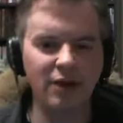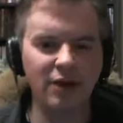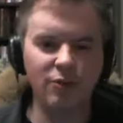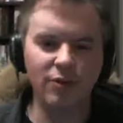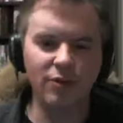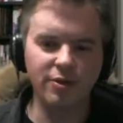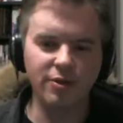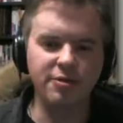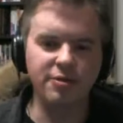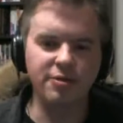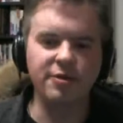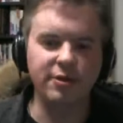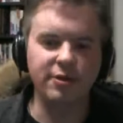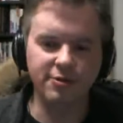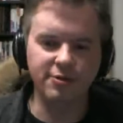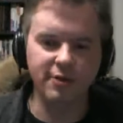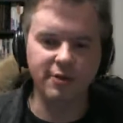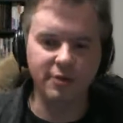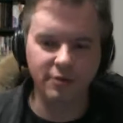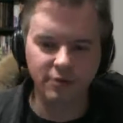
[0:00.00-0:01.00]
well, this is our
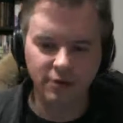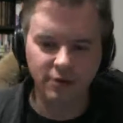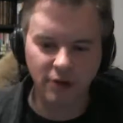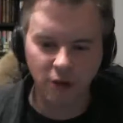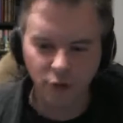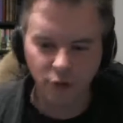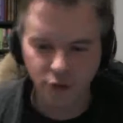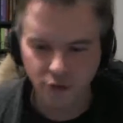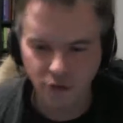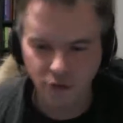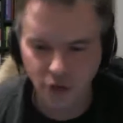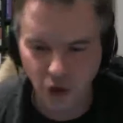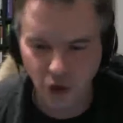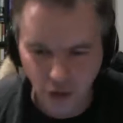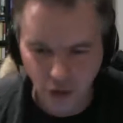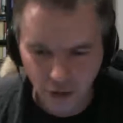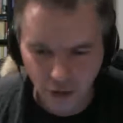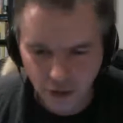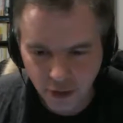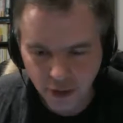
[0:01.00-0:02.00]
Southern culture,
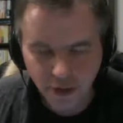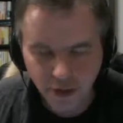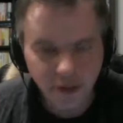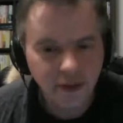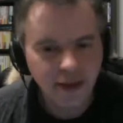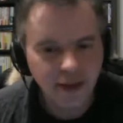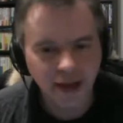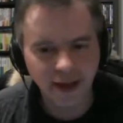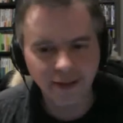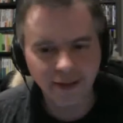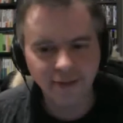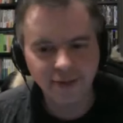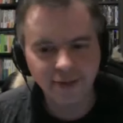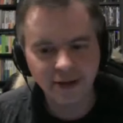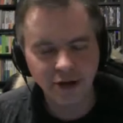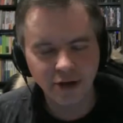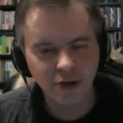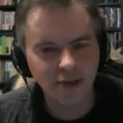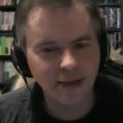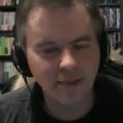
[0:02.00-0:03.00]
y'all. And,
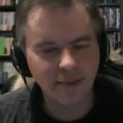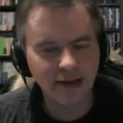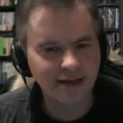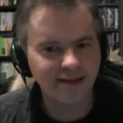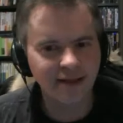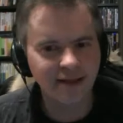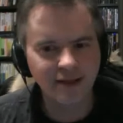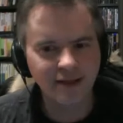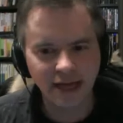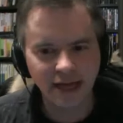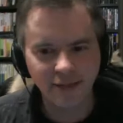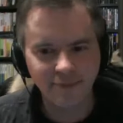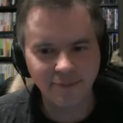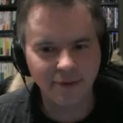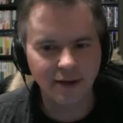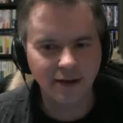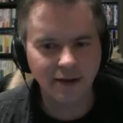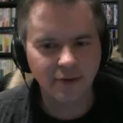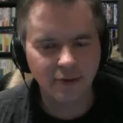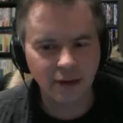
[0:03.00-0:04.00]
they might say that,
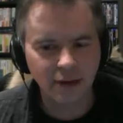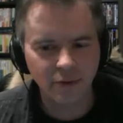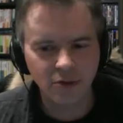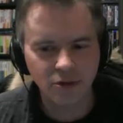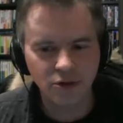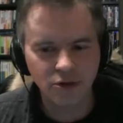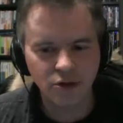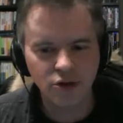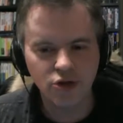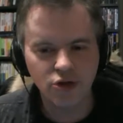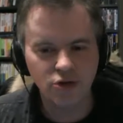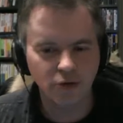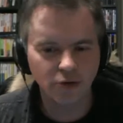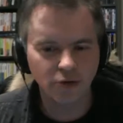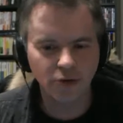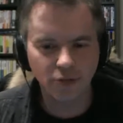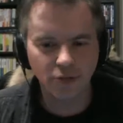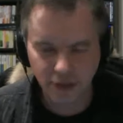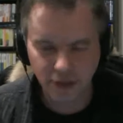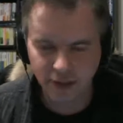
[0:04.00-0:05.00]
but we would
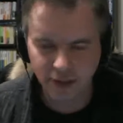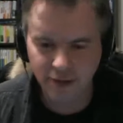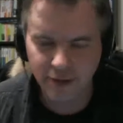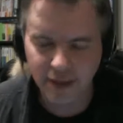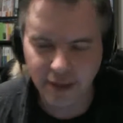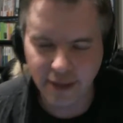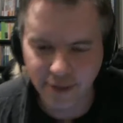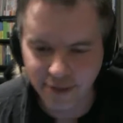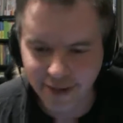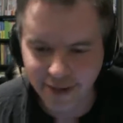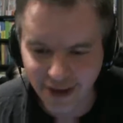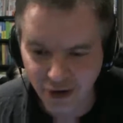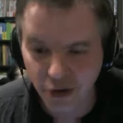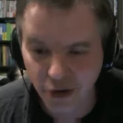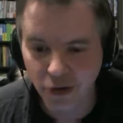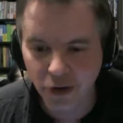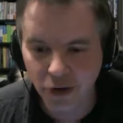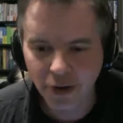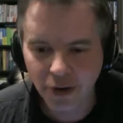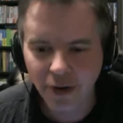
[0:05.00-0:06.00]
chortle and
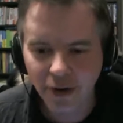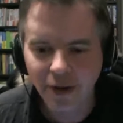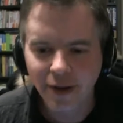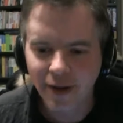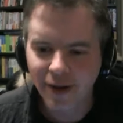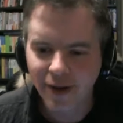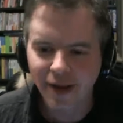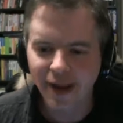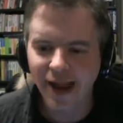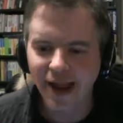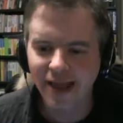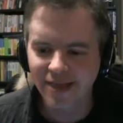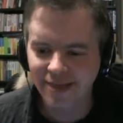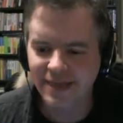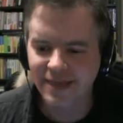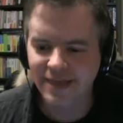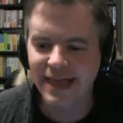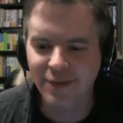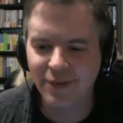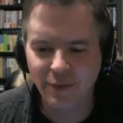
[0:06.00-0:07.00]
snicker, and
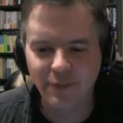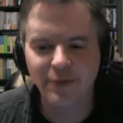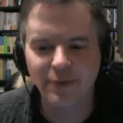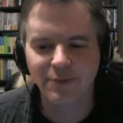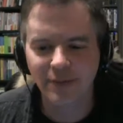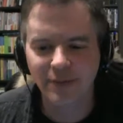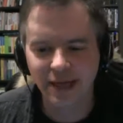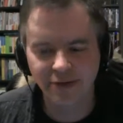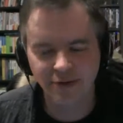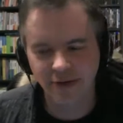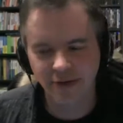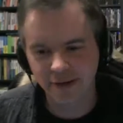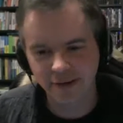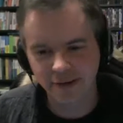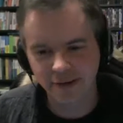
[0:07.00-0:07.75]
then we would make fun of them